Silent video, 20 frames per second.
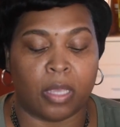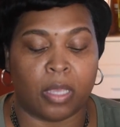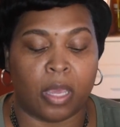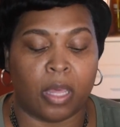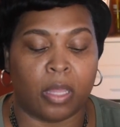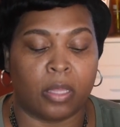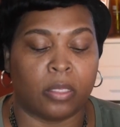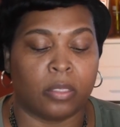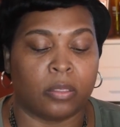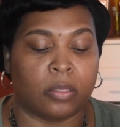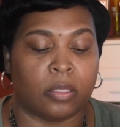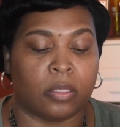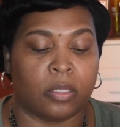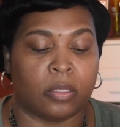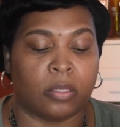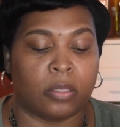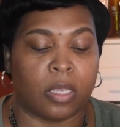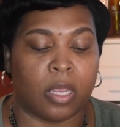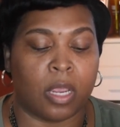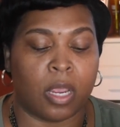and this
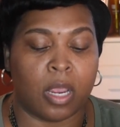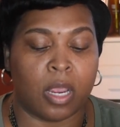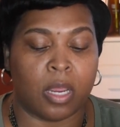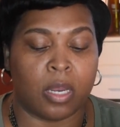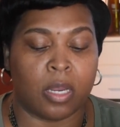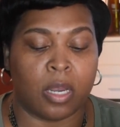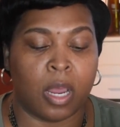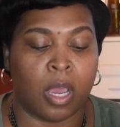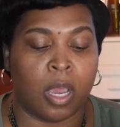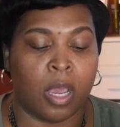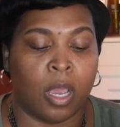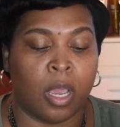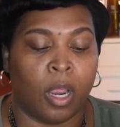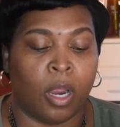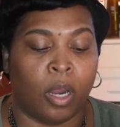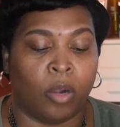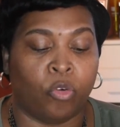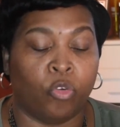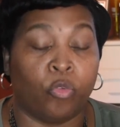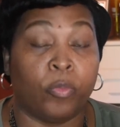is in
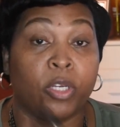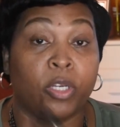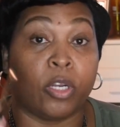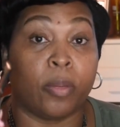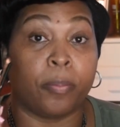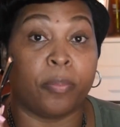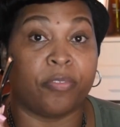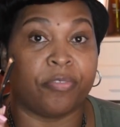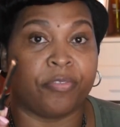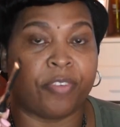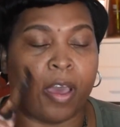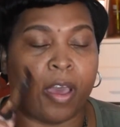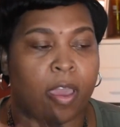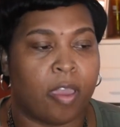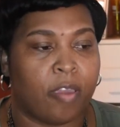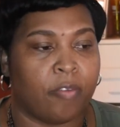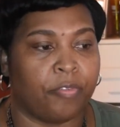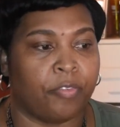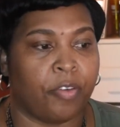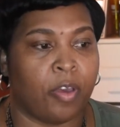Room number
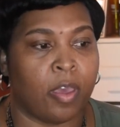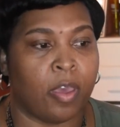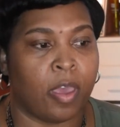5.